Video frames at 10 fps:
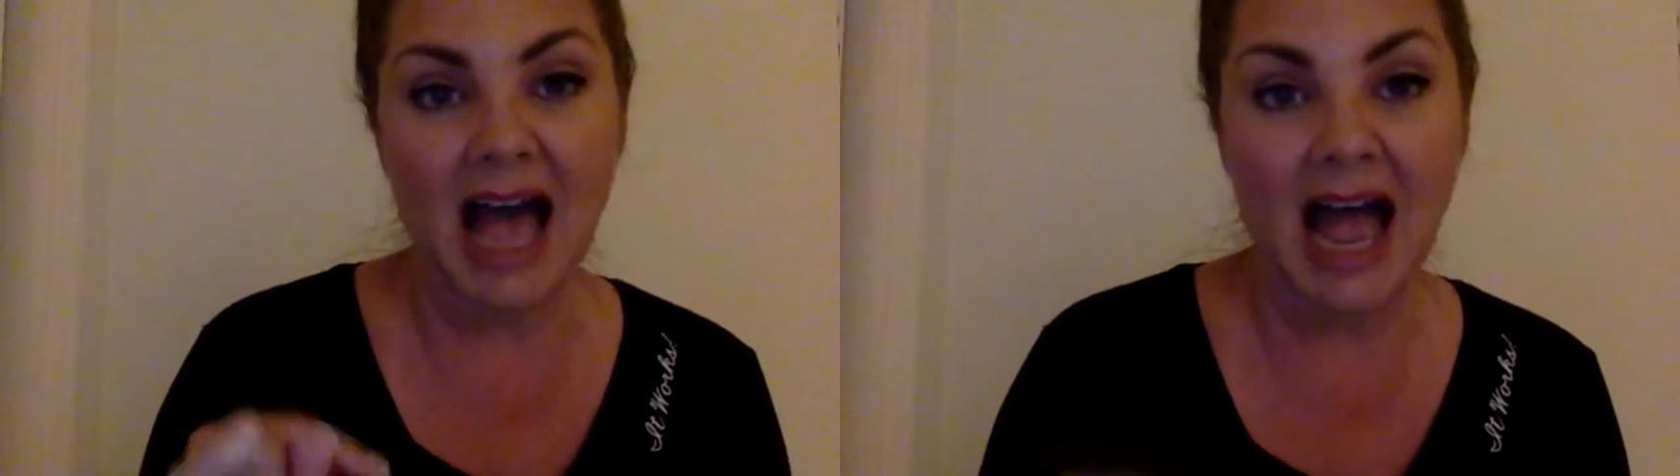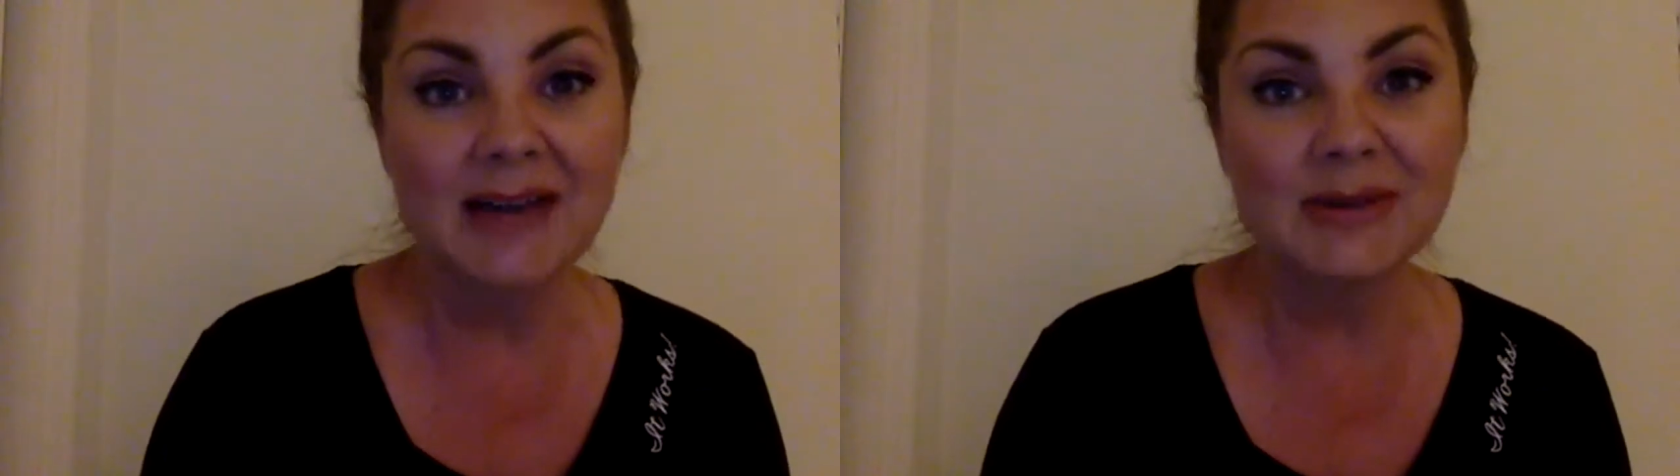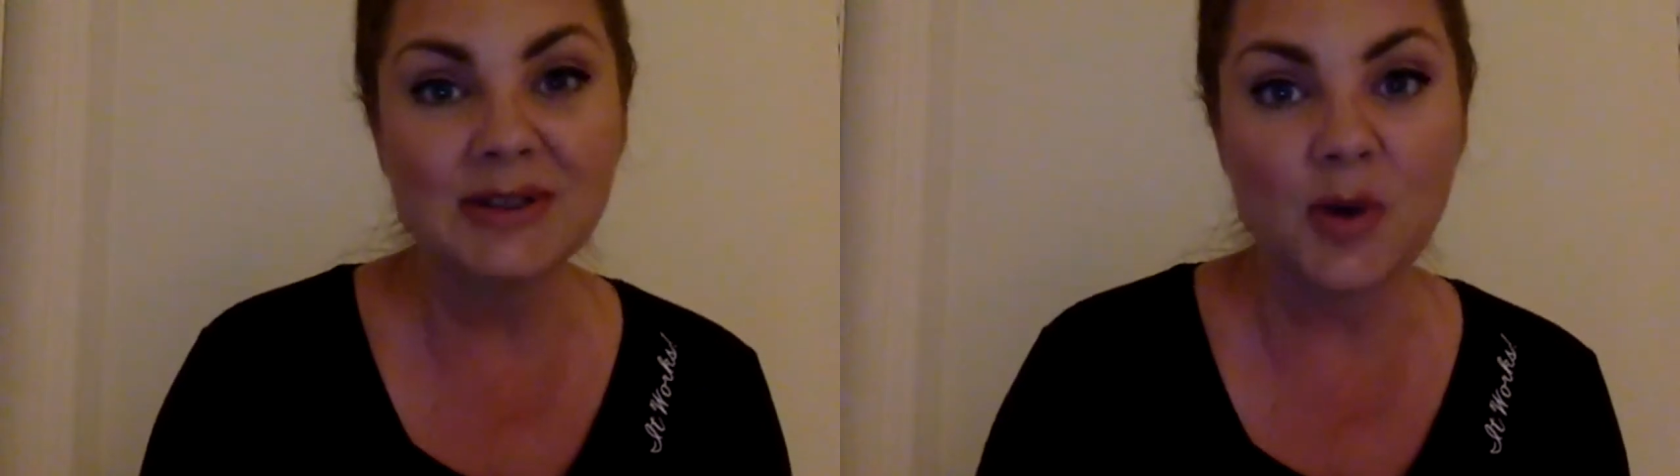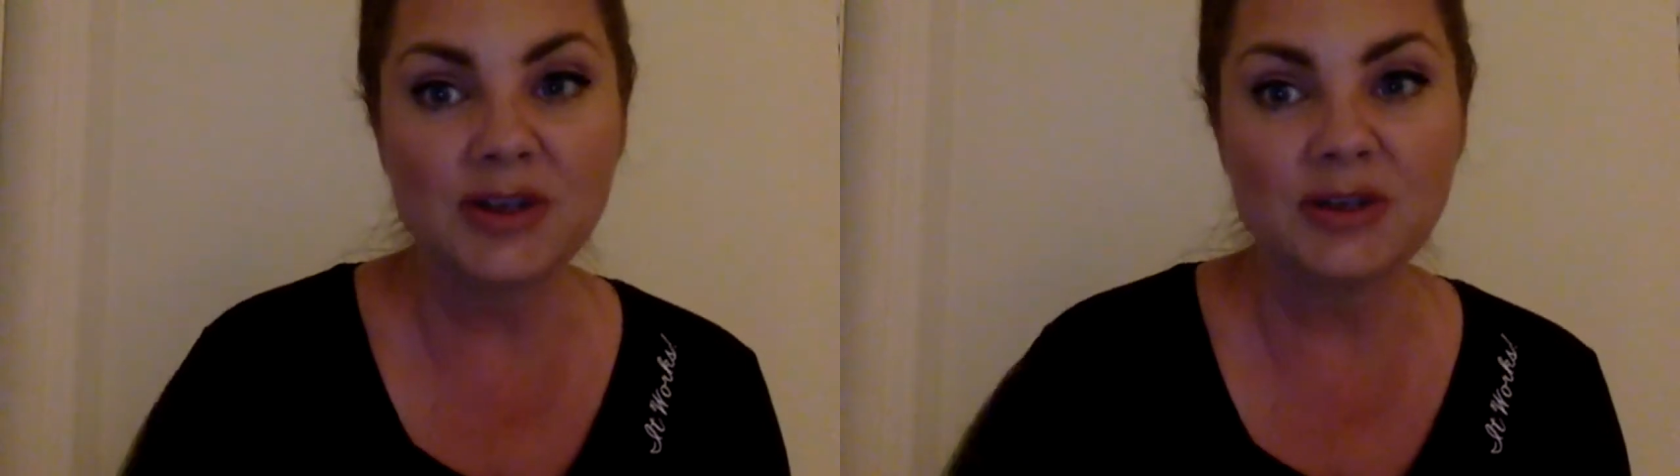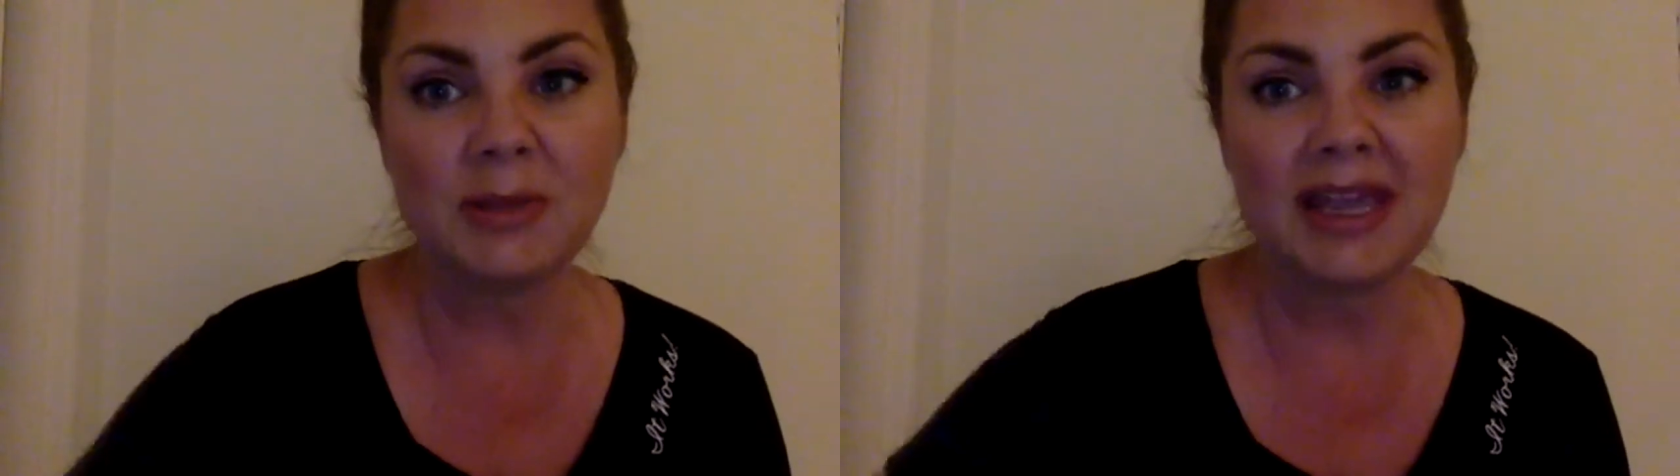I was
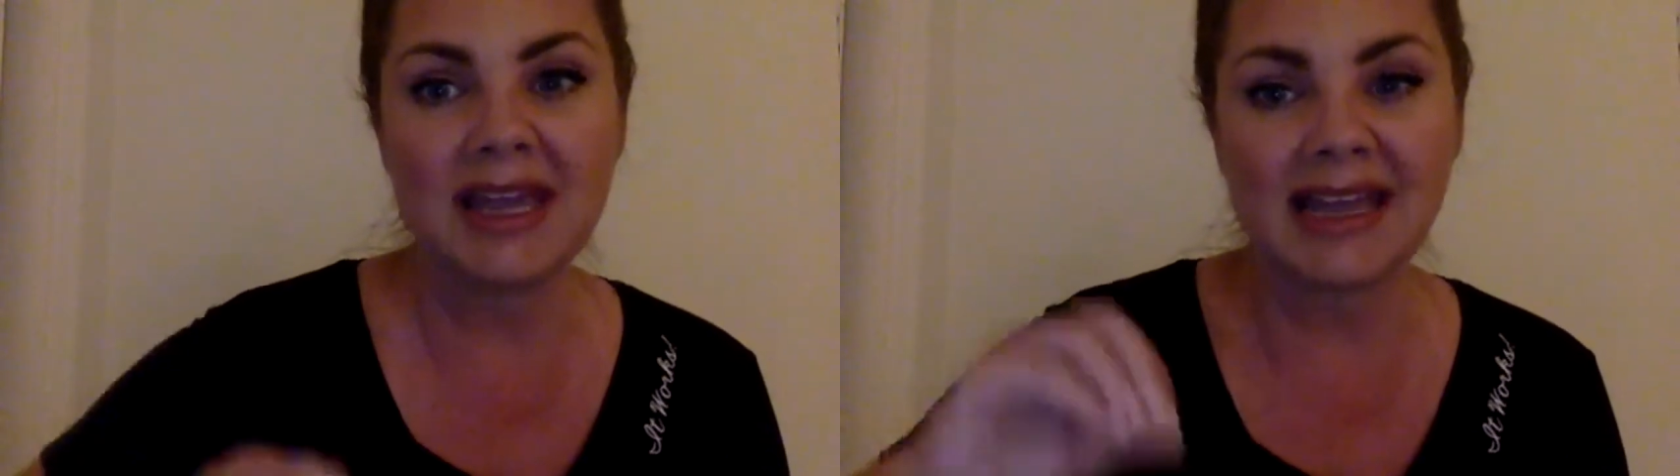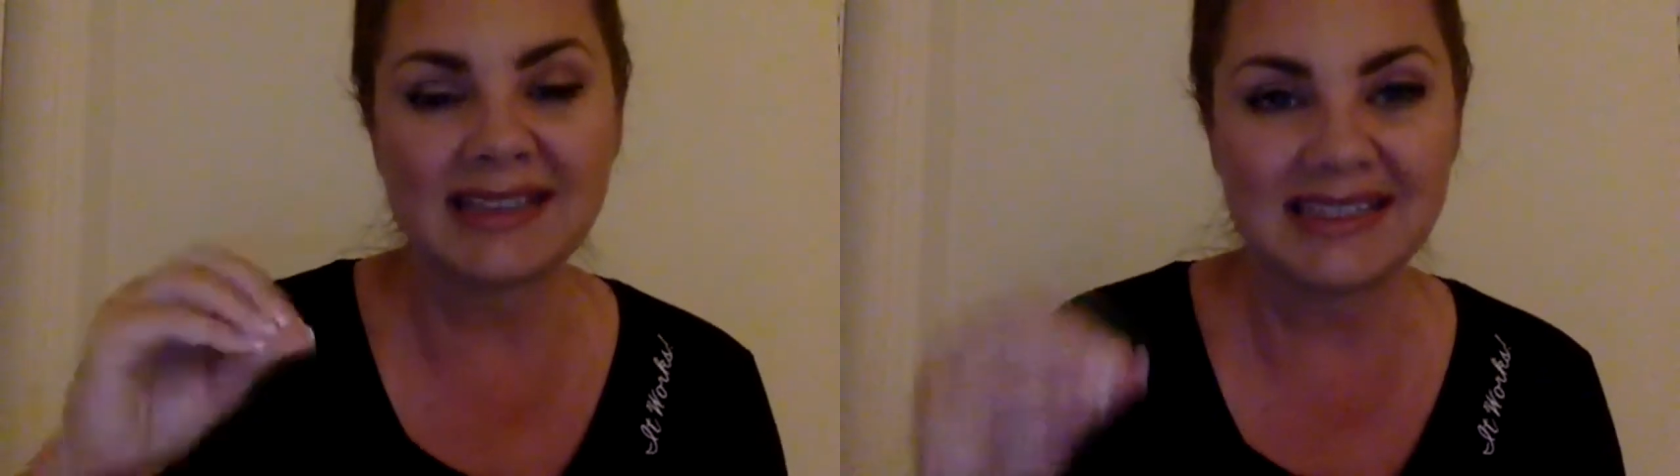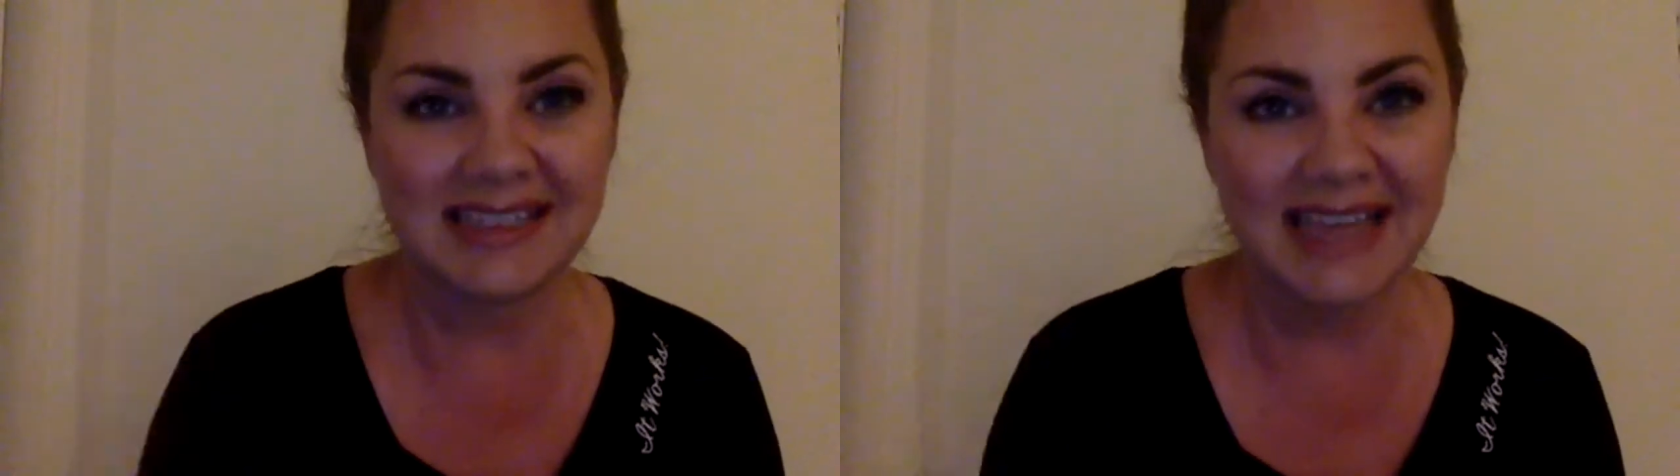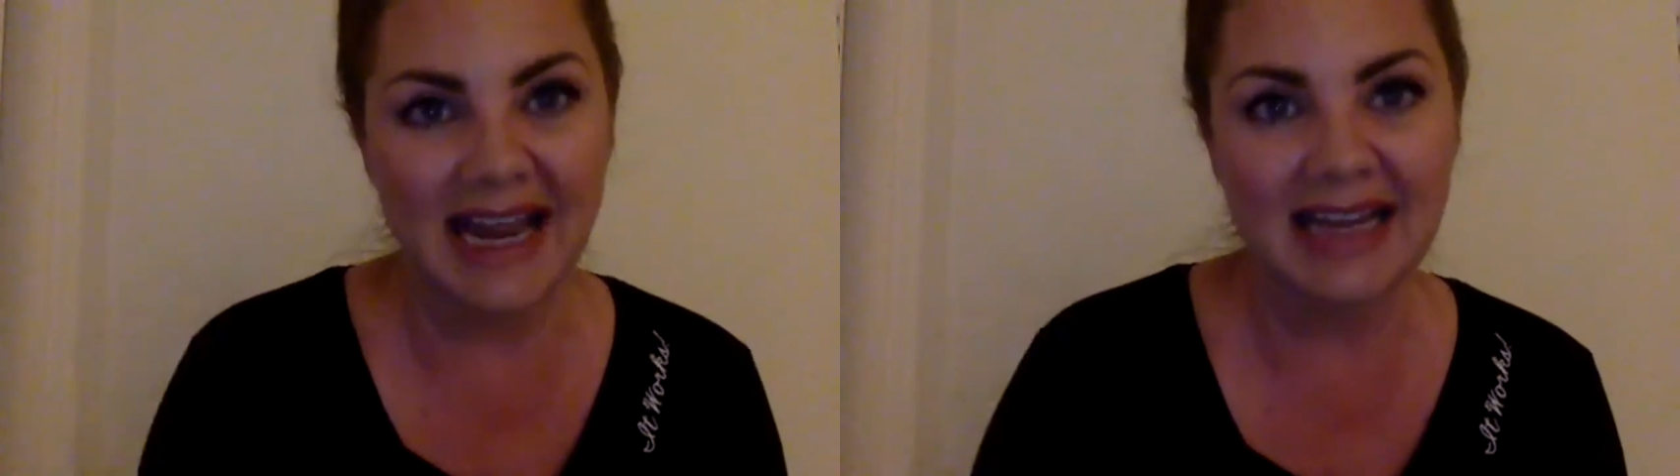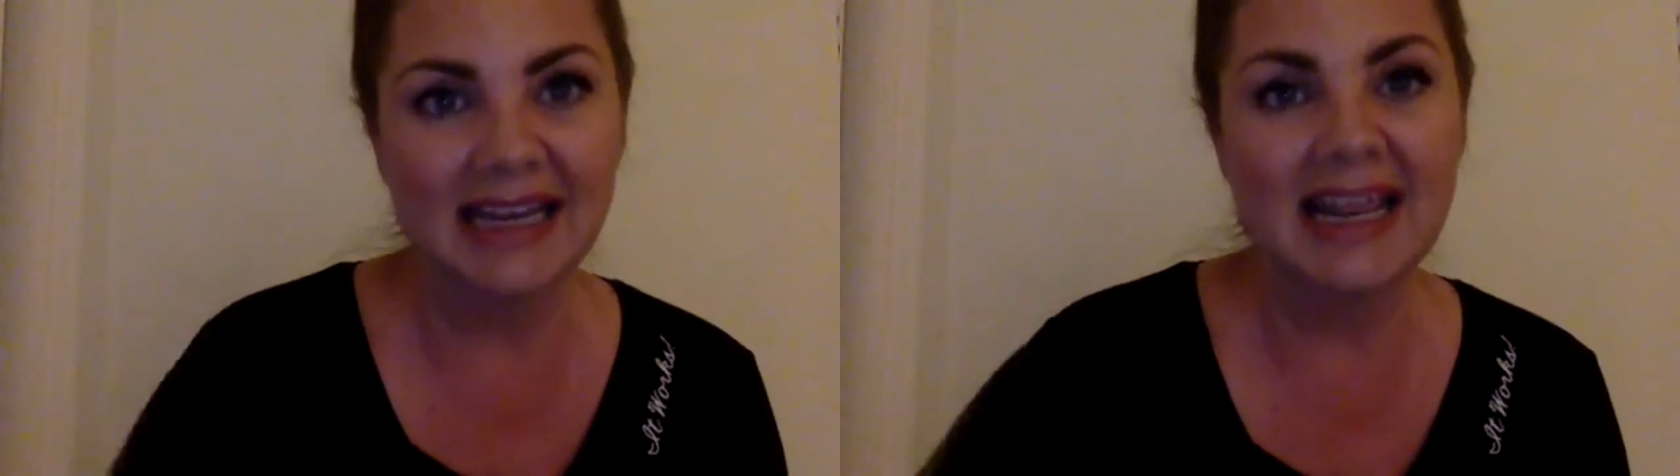going to be
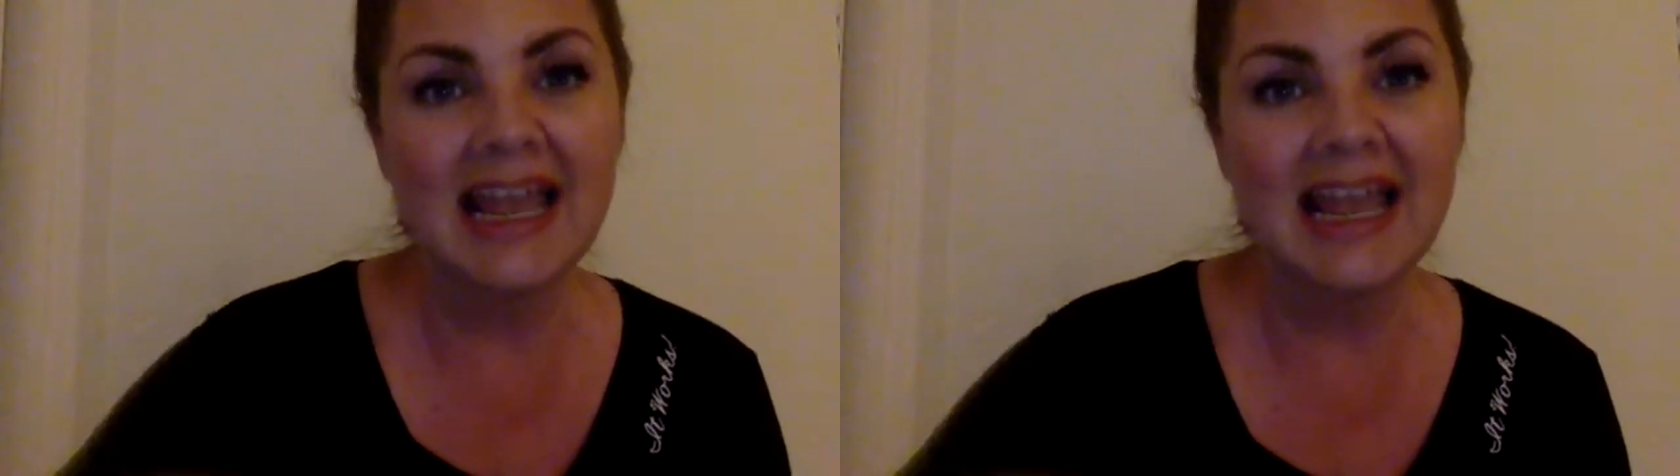excited